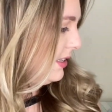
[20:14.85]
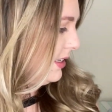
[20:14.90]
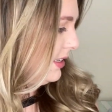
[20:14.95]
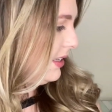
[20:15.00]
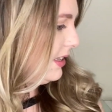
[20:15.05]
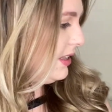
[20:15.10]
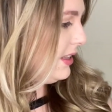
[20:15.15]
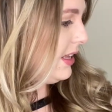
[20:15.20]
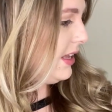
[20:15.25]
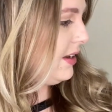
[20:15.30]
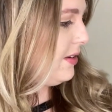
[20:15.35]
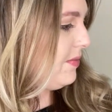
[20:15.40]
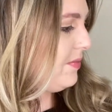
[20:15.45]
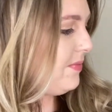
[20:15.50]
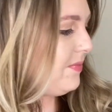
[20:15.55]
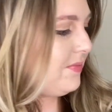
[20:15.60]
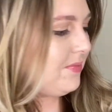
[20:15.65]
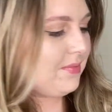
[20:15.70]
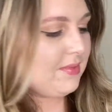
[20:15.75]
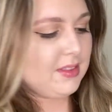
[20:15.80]

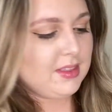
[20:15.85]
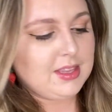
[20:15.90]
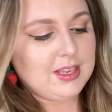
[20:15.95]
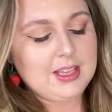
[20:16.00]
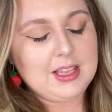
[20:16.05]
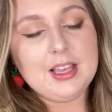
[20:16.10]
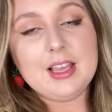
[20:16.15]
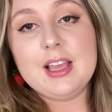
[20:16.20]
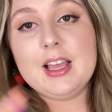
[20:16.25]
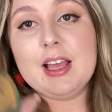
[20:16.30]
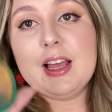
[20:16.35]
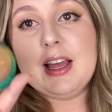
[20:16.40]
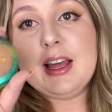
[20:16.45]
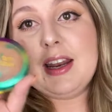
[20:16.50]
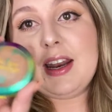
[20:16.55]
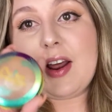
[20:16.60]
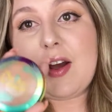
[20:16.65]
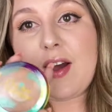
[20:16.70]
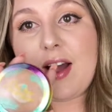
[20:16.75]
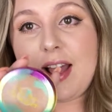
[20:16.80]
Then,
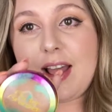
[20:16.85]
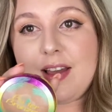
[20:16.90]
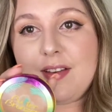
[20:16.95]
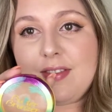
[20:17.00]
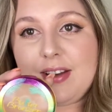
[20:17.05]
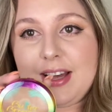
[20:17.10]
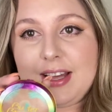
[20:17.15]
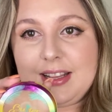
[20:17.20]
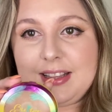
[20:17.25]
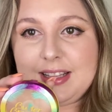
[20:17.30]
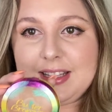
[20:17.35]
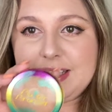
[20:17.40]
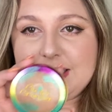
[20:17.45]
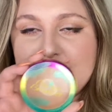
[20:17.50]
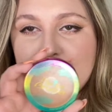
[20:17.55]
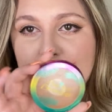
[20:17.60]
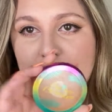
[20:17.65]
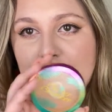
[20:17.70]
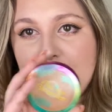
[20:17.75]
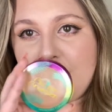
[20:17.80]
now I have had this
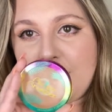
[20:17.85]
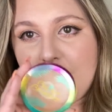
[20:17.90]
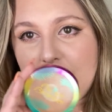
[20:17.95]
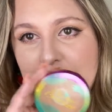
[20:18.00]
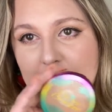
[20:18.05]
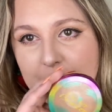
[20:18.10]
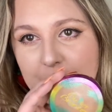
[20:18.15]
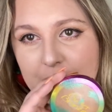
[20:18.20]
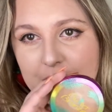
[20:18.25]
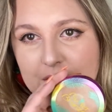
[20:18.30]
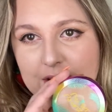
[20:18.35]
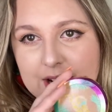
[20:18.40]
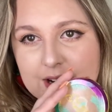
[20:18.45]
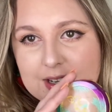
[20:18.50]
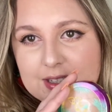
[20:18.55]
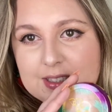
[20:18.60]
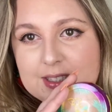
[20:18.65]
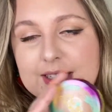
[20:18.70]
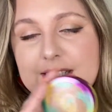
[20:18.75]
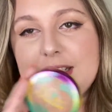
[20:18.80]
one for a couple of
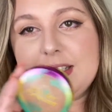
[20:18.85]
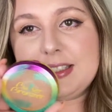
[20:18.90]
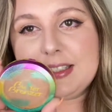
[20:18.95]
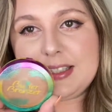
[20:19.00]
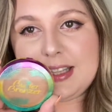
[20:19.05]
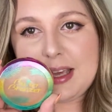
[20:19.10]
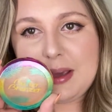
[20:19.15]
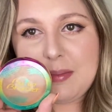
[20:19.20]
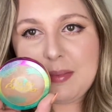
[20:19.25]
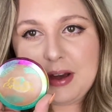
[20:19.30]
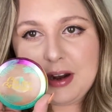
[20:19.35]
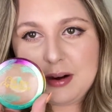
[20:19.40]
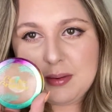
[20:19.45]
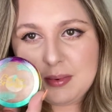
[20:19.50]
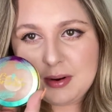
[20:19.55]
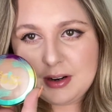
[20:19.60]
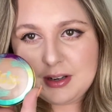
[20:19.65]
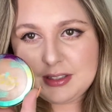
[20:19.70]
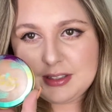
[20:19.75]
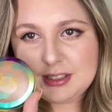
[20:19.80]
years. It is the Butter
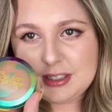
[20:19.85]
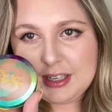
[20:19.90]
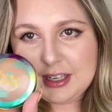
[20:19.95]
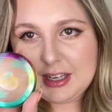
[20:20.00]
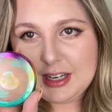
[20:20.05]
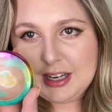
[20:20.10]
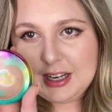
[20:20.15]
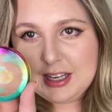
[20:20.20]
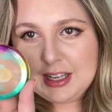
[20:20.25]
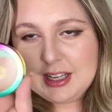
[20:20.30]
Bronzer.